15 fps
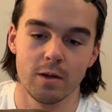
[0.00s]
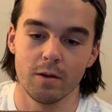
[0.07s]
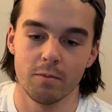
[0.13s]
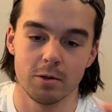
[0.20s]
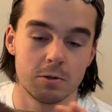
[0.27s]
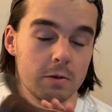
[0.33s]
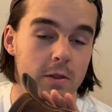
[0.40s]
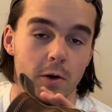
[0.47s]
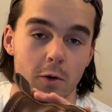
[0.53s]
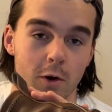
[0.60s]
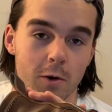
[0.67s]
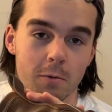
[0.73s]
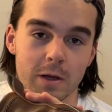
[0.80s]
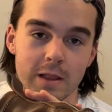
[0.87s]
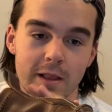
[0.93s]
between the
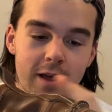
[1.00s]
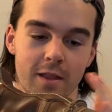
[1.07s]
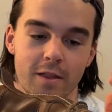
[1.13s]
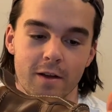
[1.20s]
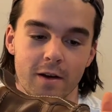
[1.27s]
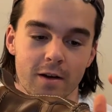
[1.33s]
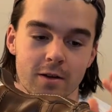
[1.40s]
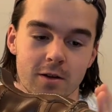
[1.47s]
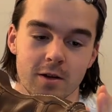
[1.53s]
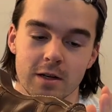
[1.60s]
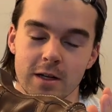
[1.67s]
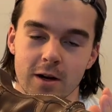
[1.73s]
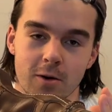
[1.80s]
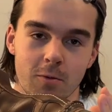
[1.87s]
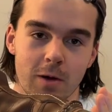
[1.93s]
Horween leather,
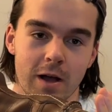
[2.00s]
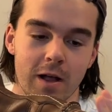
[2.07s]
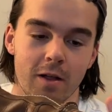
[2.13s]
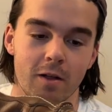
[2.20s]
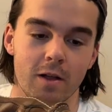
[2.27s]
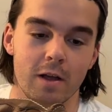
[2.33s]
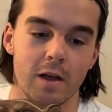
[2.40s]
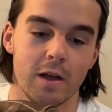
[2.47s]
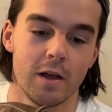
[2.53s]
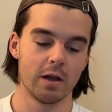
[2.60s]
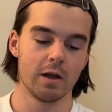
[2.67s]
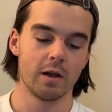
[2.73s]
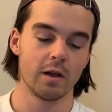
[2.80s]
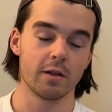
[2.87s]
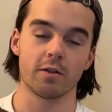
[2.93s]
Goodyear welt.
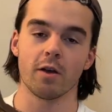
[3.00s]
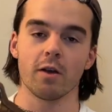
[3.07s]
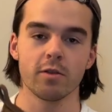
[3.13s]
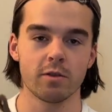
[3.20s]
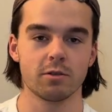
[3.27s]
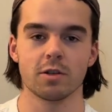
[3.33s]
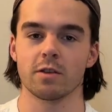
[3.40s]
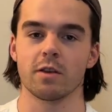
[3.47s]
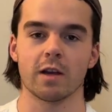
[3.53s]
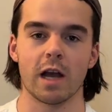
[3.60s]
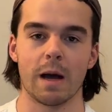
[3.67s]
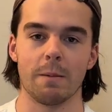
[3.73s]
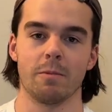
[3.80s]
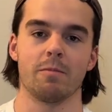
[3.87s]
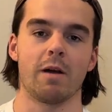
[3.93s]
It's also just a
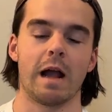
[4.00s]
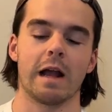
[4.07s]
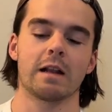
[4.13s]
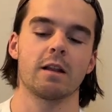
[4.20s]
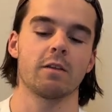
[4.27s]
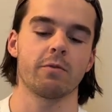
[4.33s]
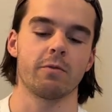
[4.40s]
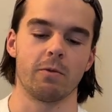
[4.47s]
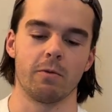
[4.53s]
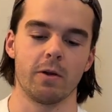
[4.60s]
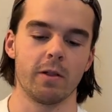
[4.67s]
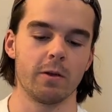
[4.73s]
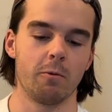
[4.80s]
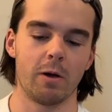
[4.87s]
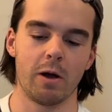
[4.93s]
common practice for
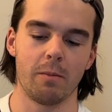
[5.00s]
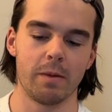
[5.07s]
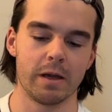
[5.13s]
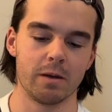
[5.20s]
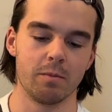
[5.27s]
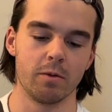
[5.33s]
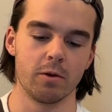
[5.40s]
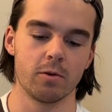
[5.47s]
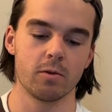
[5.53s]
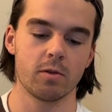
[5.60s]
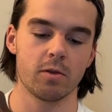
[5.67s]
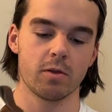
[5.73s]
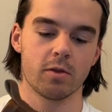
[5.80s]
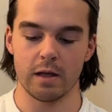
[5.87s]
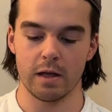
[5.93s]
really well-made
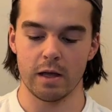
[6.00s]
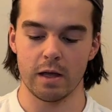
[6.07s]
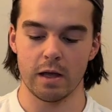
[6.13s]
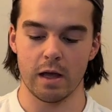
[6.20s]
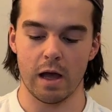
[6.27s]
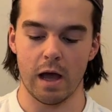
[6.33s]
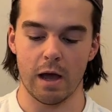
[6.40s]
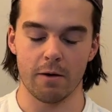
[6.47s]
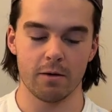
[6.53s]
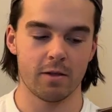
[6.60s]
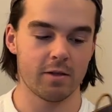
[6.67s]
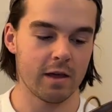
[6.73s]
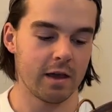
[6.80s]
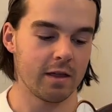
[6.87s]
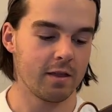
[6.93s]
boots. I would
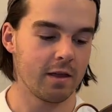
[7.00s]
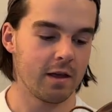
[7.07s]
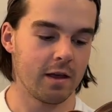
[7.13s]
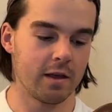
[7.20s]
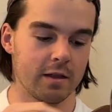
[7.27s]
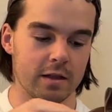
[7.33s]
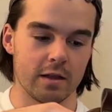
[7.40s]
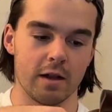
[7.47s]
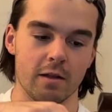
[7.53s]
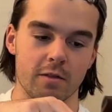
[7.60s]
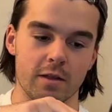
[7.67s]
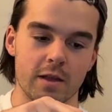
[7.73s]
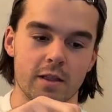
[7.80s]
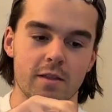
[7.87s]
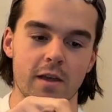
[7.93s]
say that, you know,
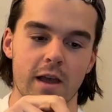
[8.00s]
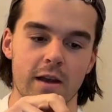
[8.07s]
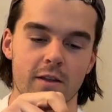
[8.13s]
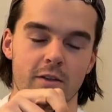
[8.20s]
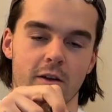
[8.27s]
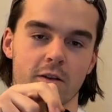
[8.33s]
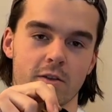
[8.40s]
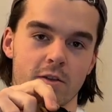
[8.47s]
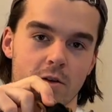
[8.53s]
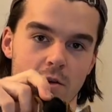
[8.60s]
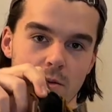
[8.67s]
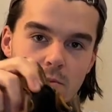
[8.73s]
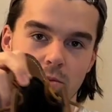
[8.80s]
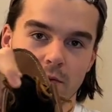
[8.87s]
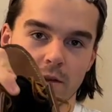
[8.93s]
the inside is also
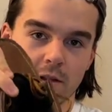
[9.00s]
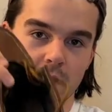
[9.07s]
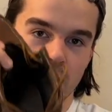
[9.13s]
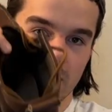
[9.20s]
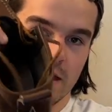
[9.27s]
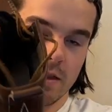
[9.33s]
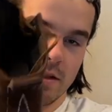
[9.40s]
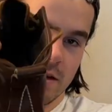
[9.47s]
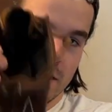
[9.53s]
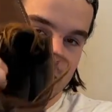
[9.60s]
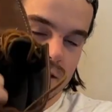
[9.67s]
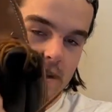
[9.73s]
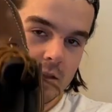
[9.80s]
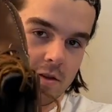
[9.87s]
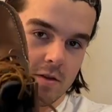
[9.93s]
completely leather, the
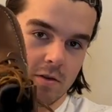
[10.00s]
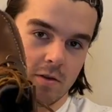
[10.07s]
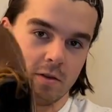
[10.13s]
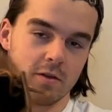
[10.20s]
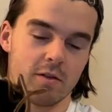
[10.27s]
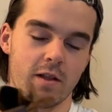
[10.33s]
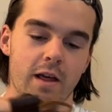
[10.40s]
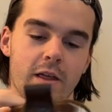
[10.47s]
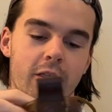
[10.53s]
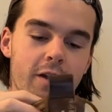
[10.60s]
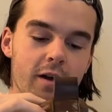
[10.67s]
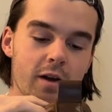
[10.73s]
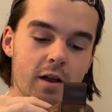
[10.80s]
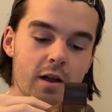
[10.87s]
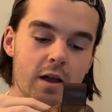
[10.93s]
insole is
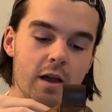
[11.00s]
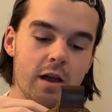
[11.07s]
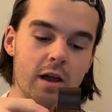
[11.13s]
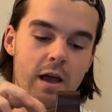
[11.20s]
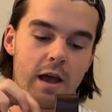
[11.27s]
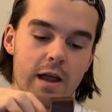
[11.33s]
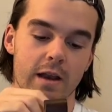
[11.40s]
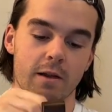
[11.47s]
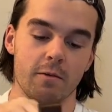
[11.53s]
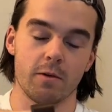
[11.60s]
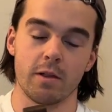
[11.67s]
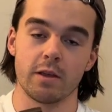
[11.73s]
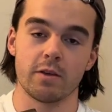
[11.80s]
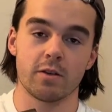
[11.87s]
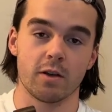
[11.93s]
leather, and it
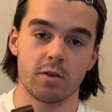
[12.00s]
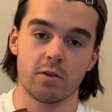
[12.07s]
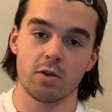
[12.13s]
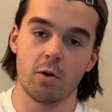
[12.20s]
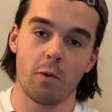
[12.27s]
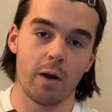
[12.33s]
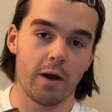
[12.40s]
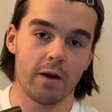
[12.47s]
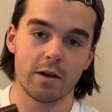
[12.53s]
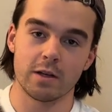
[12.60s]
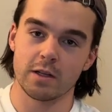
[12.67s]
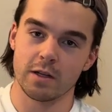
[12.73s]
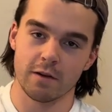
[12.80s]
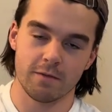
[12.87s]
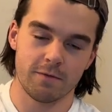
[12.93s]
really starts to wear
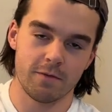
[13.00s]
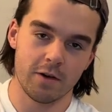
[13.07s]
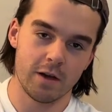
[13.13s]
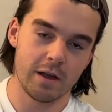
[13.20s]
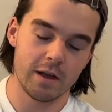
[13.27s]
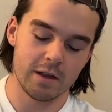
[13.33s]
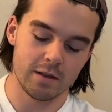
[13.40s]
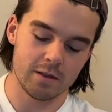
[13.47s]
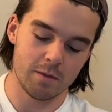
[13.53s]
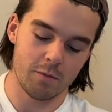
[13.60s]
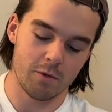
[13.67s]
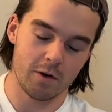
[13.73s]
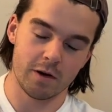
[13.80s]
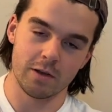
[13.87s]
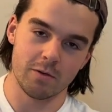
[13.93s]
into your foot the
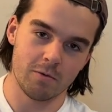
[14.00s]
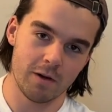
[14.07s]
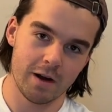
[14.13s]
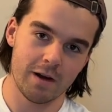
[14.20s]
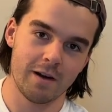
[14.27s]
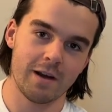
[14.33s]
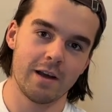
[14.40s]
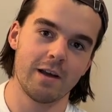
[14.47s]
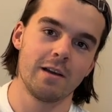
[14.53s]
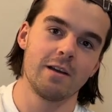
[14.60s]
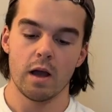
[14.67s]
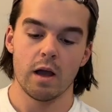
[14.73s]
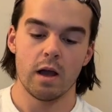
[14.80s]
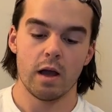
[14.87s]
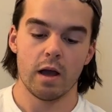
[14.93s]
more you wear it.
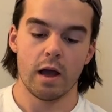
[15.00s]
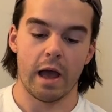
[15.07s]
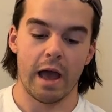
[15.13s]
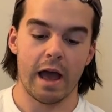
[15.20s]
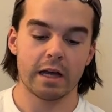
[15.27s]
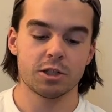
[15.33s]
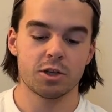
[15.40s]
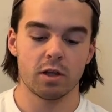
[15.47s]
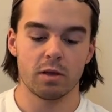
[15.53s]
I actually